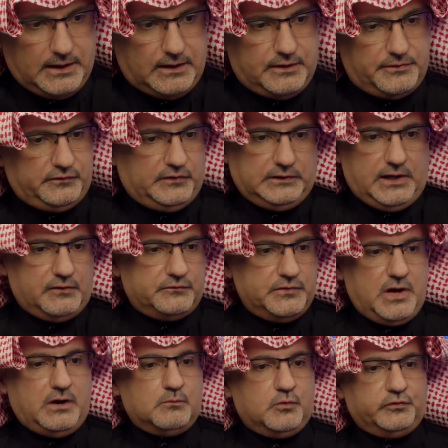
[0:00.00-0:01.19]
there is a lot of
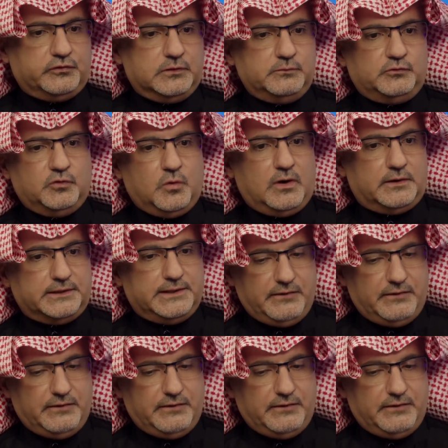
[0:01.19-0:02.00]
young Muslims who are